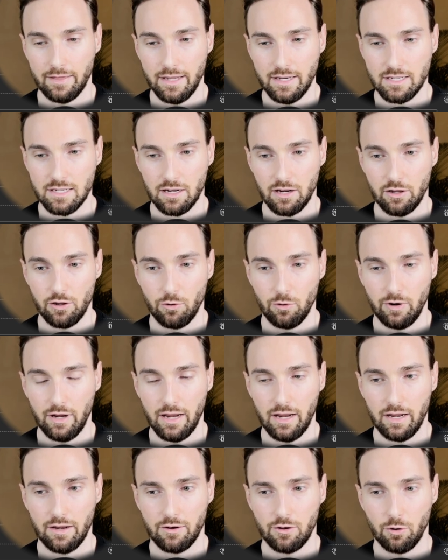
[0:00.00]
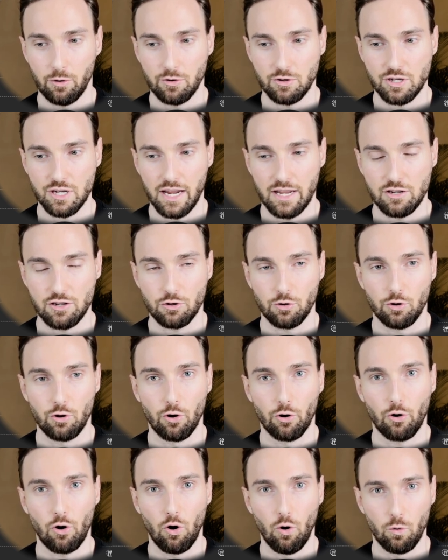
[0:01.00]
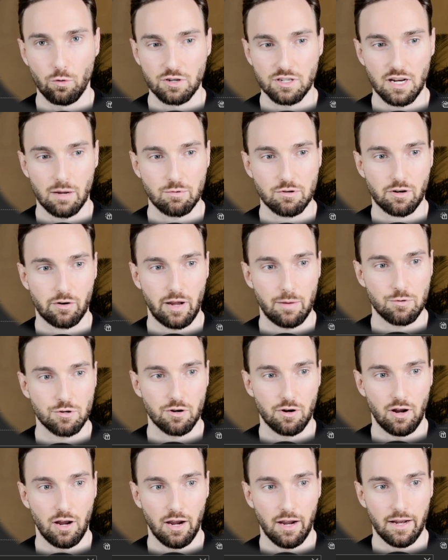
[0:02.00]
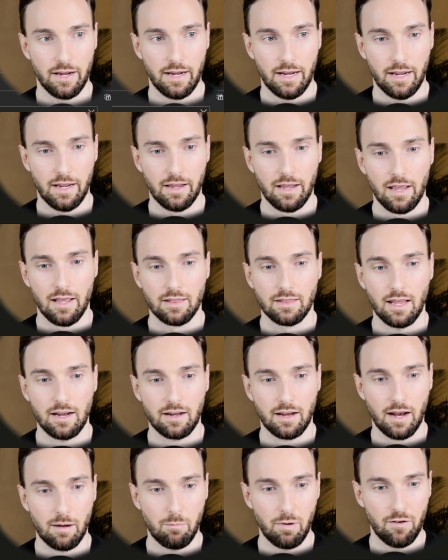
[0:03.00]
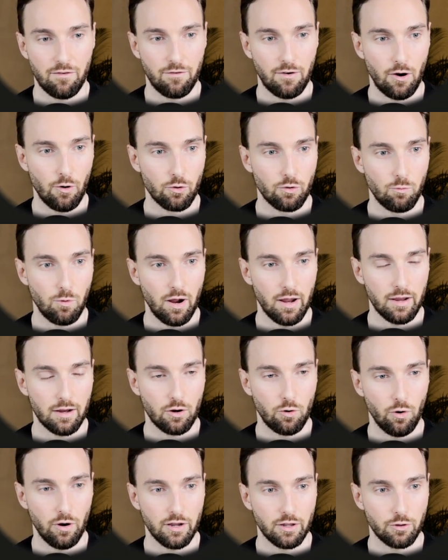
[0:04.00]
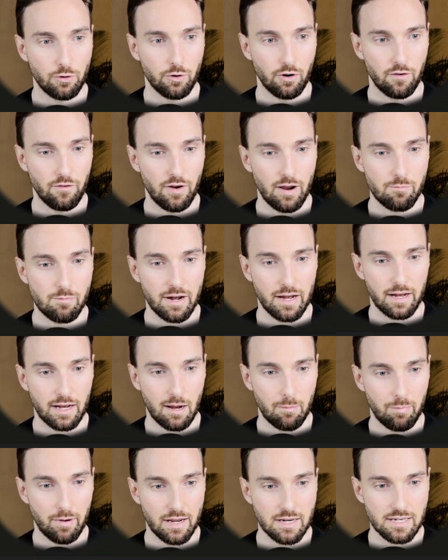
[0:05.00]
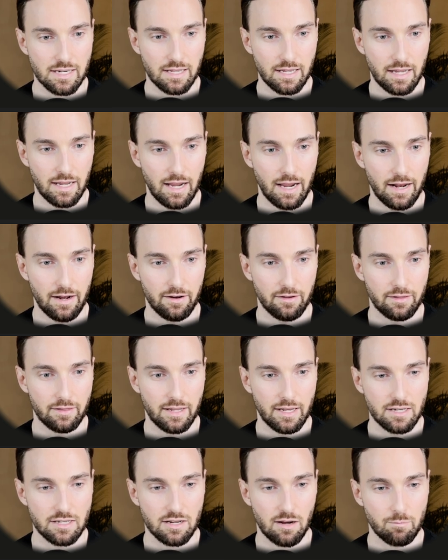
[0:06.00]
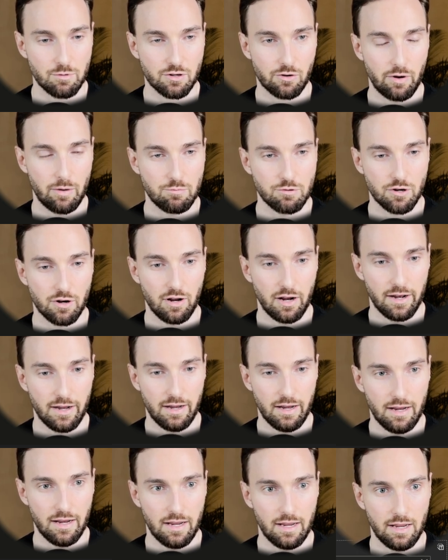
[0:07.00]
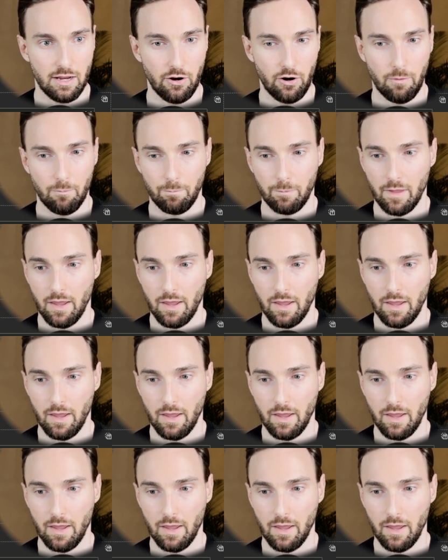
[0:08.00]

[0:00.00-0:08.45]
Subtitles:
this you need to change to your own subscription ID. That can be found by going to your fabric capacity and this subscription ID here.